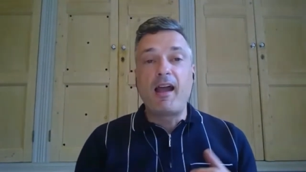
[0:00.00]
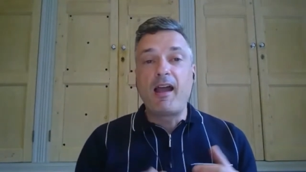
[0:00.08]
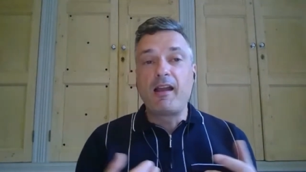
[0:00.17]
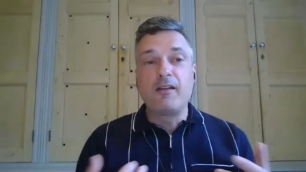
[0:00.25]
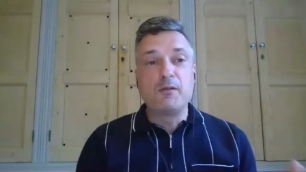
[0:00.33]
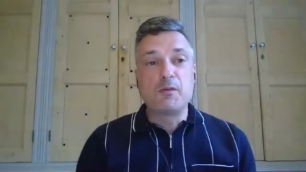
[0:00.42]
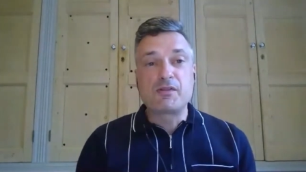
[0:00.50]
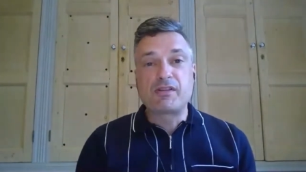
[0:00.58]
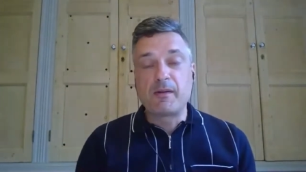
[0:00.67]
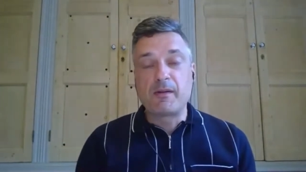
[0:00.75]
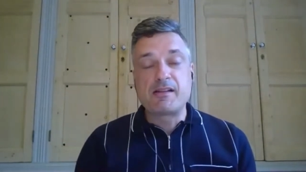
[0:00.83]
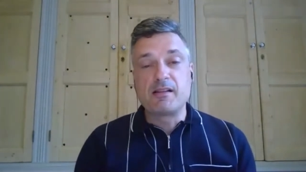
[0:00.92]
And
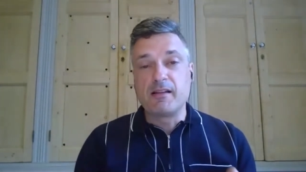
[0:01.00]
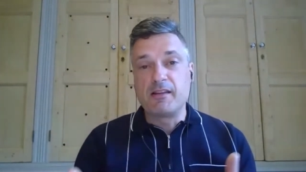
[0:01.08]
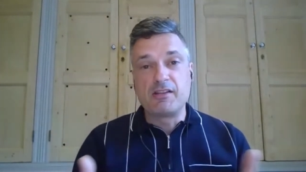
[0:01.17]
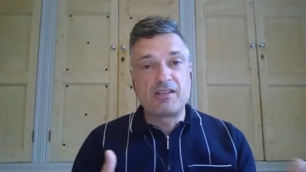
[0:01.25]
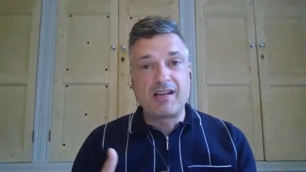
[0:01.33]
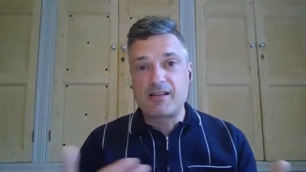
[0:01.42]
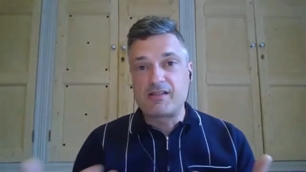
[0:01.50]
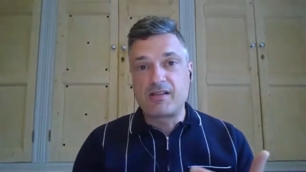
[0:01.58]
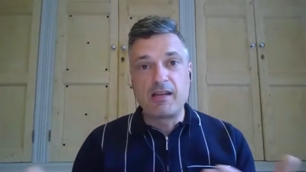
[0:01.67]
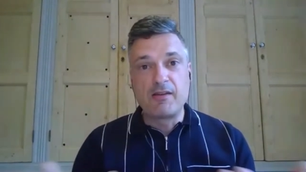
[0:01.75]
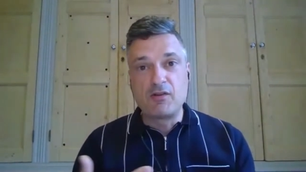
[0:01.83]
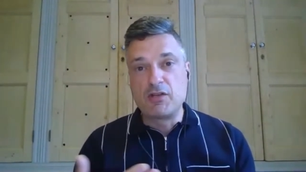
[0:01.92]
also actually the tax
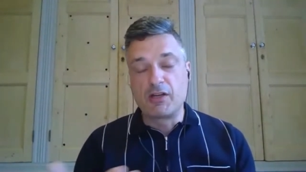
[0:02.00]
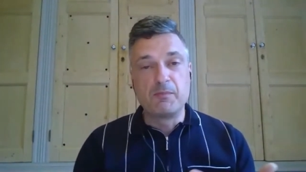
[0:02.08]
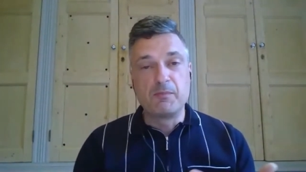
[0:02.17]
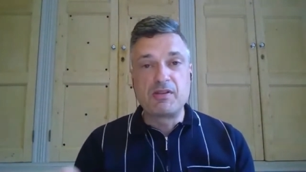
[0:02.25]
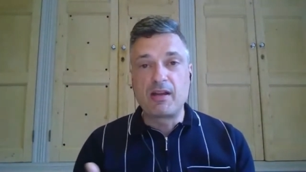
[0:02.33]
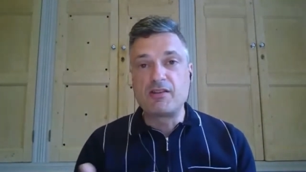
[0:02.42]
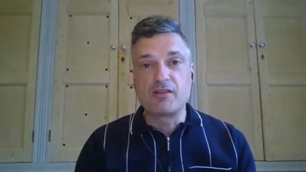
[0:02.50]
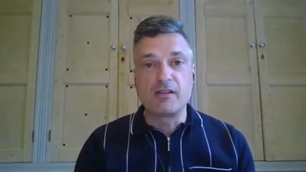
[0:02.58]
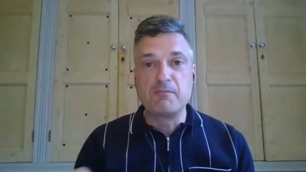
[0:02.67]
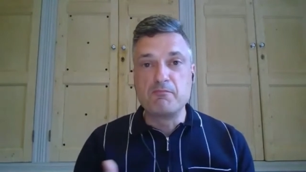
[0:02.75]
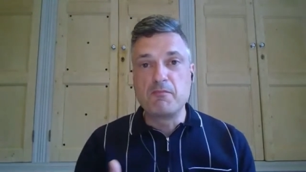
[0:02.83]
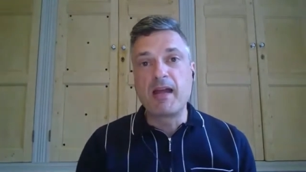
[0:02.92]
savings you can
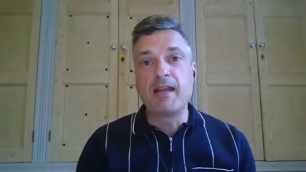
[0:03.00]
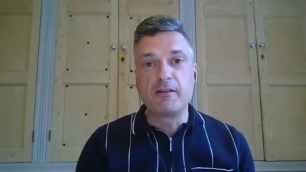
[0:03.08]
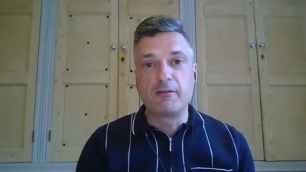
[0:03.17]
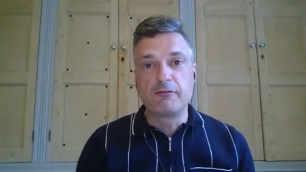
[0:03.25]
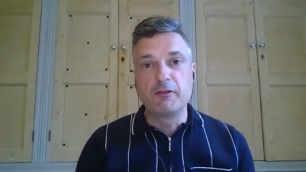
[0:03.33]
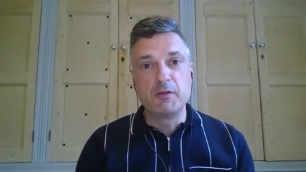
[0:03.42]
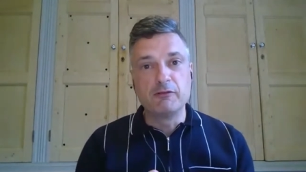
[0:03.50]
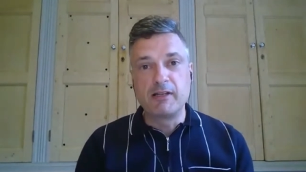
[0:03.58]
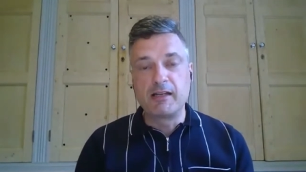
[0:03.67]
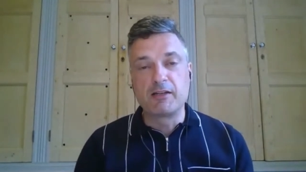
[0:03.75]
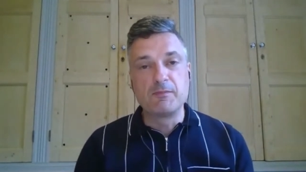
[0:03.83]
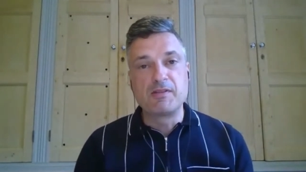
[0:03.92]
potentially make through your
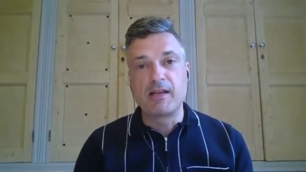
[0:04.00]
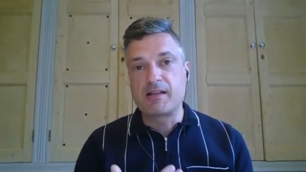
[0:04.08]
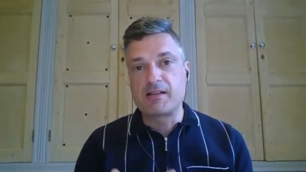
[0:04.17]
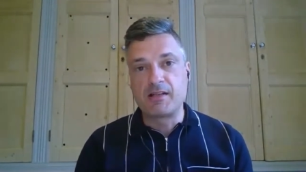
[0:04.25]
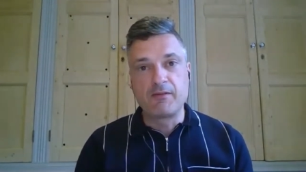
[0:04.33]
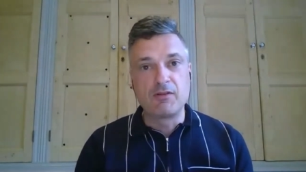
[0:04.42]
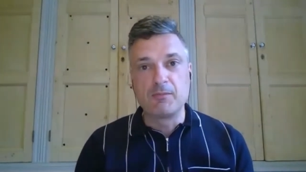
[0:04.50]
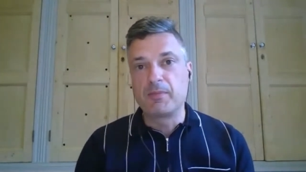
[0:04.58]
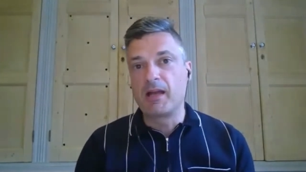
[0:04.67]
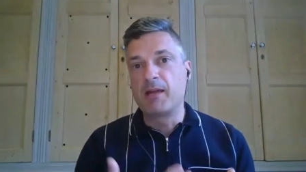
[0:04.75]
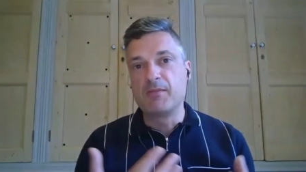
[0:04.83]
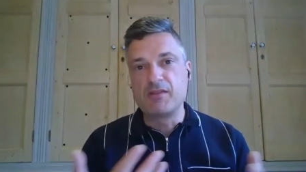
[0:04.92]
income tax, dividend
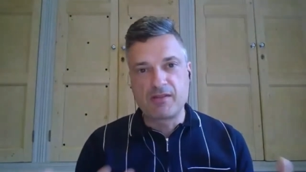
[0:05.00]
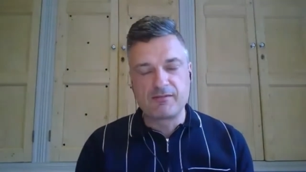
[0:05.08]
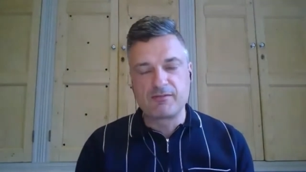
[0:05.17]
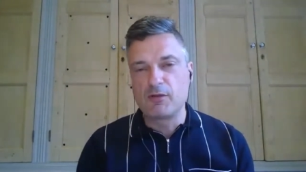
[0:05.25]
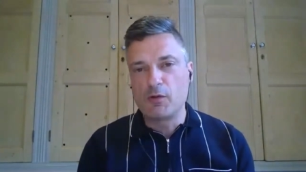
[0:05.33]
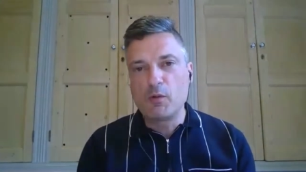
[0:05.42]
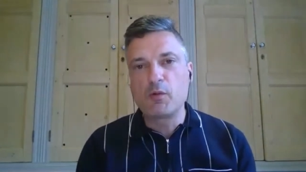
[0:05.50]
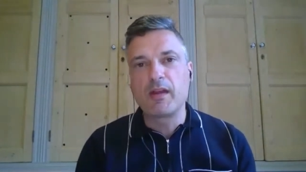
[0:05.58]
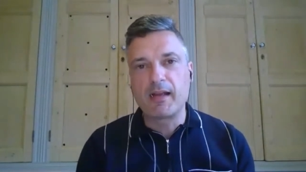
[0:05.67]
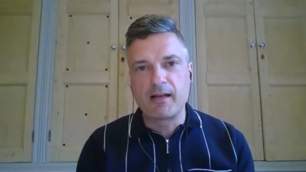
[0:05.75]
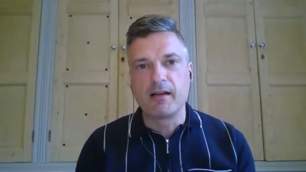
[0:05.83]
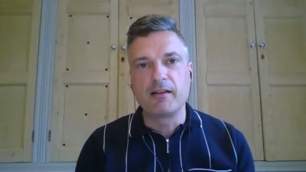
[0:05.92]
payments, all
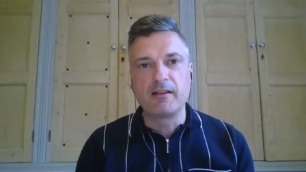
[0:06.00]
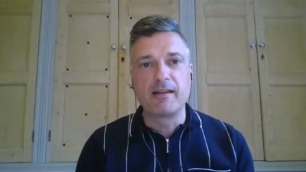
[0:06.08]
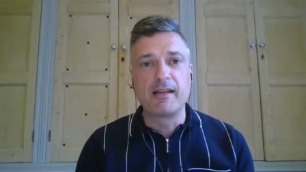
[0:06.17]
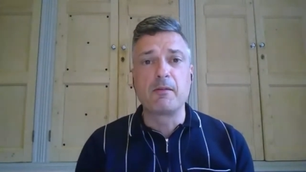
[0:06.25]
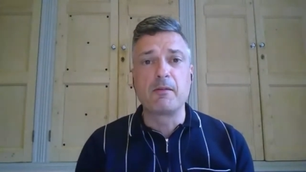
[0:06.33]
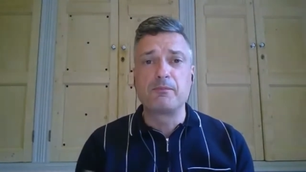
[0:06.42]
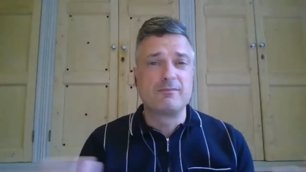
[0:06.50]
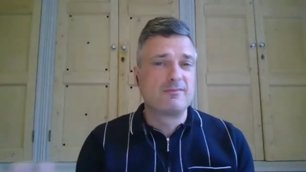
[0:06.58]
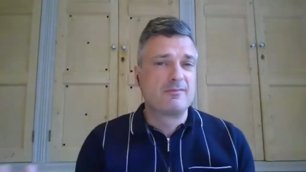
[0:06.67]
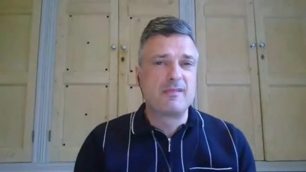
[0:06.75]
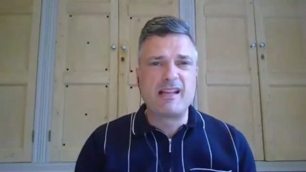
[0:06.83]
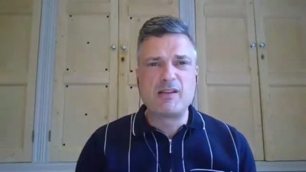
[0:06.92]
that kind of thing
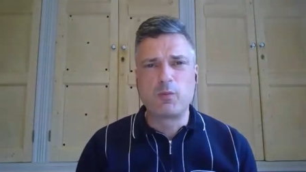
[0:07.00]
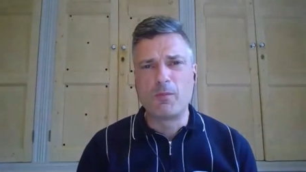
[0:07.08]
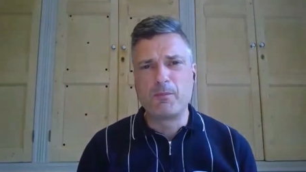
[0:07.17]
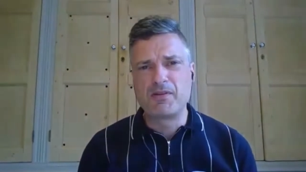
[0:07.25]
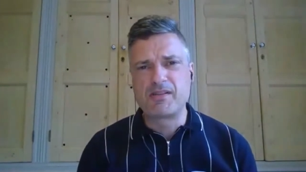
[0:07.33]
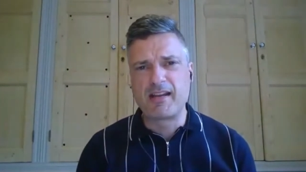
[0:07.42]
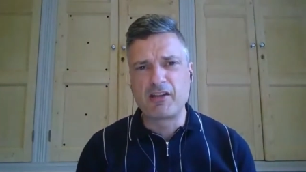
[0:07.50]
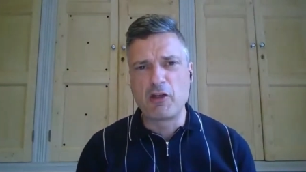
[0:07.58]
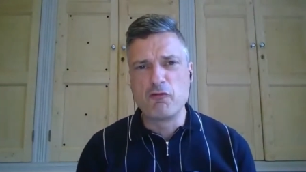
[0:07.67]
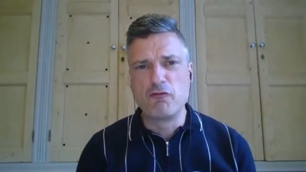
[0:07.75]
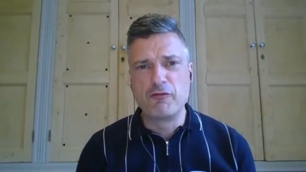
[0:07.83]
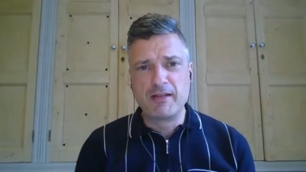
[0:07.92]
is 1%
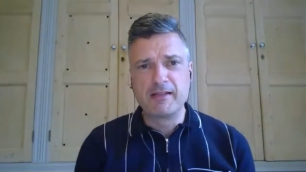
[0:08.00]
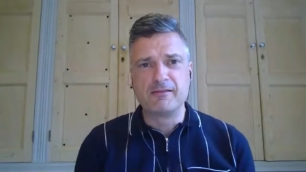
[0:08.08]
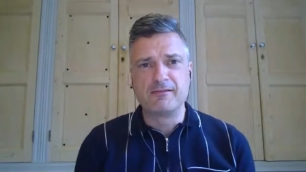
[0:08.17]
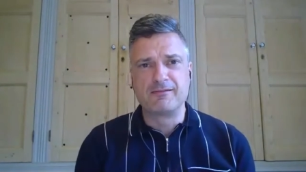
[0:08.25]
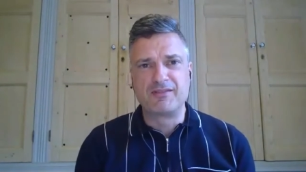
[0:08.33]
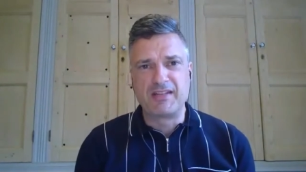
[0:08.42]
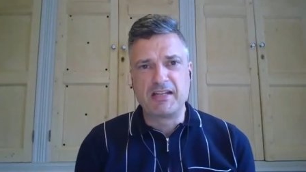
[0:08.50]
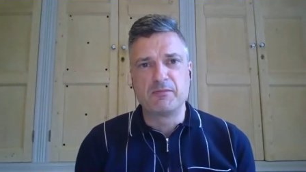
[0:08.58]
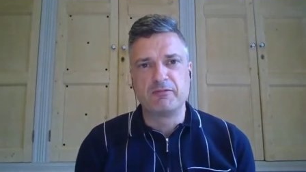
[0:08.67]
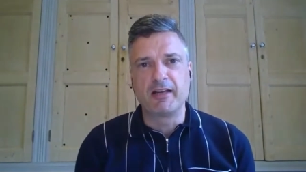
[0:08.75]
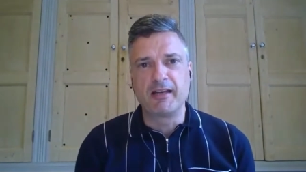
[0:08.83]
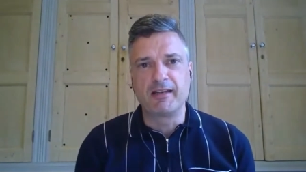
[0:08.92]
a real
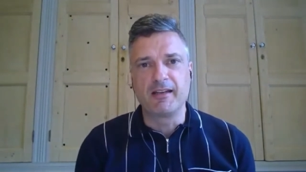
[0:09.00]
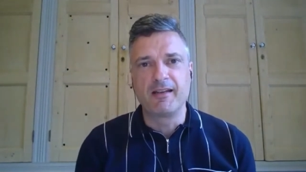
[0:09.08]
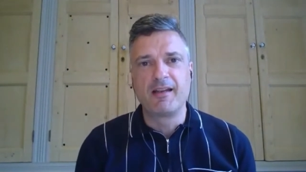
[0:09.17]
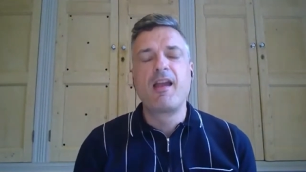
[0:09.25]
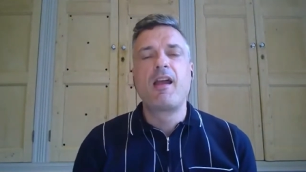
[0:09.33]
deal breaker,